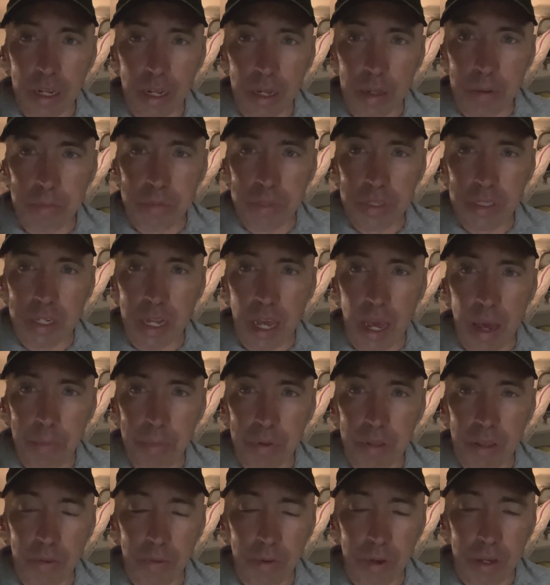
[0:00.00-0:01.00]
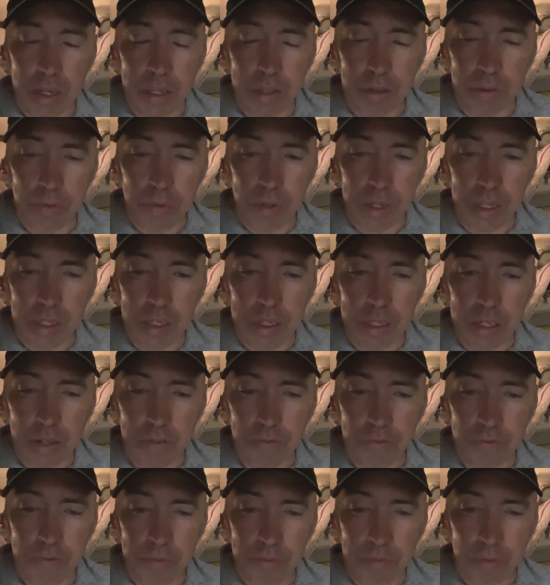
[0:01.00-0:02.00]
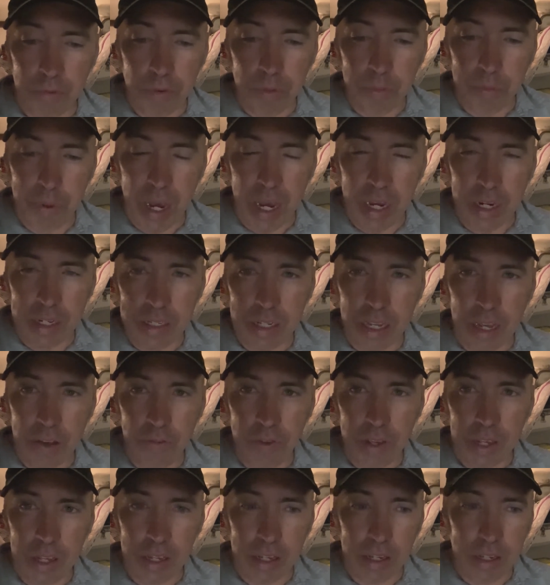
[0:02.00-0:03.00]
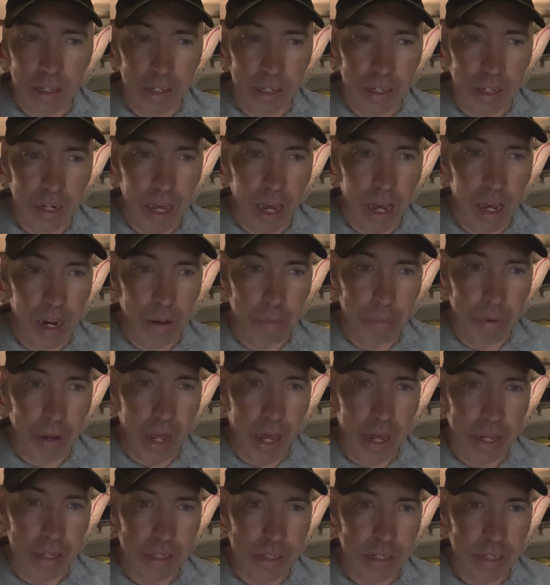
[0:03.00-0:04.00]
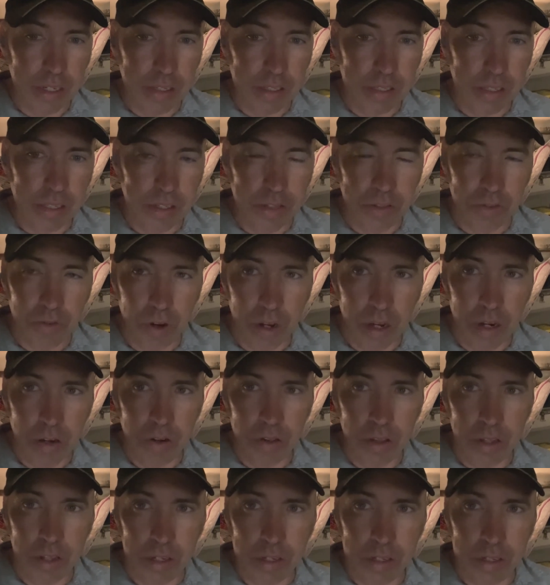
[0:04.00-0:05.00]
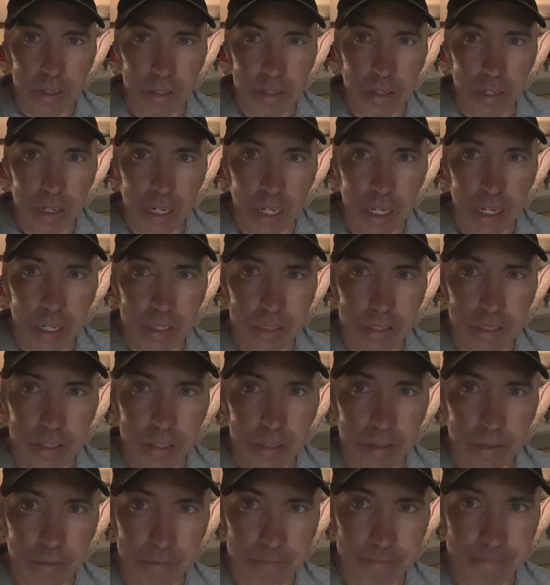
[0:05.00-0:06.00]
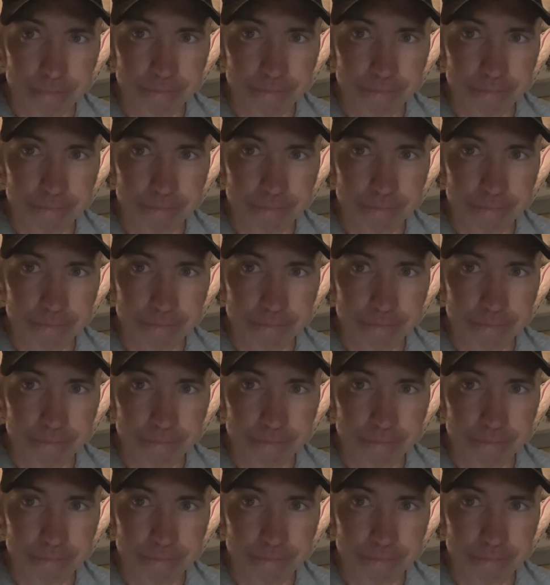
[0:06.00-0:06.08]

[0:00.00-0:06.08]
I'm just happy that we're back to having not a plastic sea strainer that leaks,